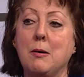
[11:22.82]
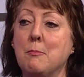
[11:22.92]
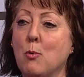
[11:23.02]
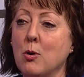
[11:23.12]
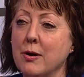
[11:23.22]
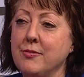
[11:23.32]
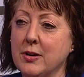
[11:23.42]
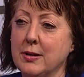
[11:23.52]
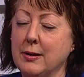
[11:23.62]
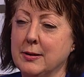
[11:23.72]
more of
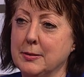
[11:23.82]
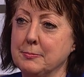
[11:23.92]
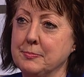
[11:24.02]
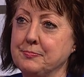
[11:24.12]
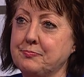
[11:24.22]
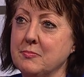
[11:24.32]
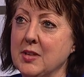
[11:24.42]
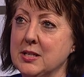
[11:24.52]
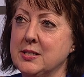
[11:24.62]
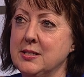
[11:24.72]
a
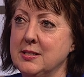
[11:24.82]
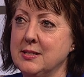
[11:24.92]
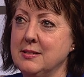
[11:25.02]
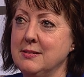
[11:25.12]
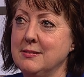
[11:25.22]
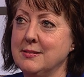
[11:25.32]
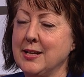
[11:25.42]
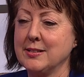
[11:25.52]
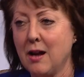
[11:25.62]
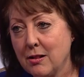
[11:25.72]

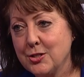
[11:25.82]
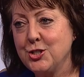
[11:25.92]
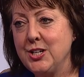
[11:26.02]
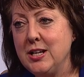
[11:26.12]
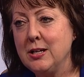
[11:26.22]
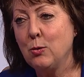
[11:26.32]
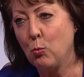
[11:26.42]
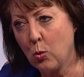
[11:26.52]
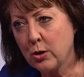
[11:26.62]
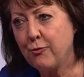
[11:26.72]
technology, mm-hmm,
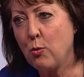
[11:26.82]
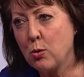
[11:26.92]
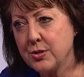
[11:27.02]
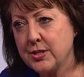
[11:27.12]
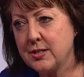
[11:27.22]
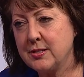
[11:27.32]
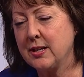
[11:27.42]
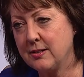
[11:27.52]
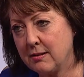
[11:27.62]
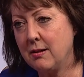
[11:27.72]
workforce,
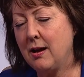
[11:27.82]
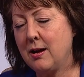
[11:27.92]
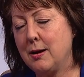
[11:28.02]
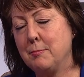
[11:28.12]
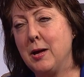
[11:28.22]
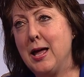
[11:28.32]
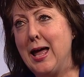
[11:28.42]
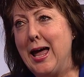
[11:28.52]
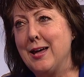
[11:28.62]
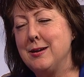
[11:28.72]
mm-hmm,
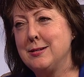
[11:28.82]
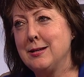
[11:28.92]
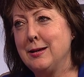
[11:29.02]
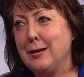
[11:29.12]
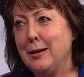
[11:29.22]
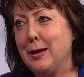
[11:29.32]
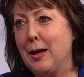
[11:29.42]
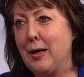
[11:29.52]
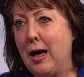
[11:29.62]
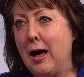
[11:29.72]
and
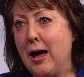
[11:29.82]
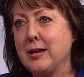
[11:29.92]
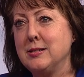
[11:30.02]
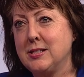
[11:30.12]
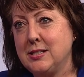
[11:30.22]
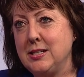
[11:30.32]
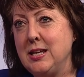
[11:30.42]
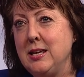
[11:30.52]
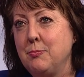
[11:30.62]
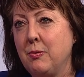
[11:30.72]
I can
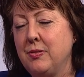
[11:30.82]
see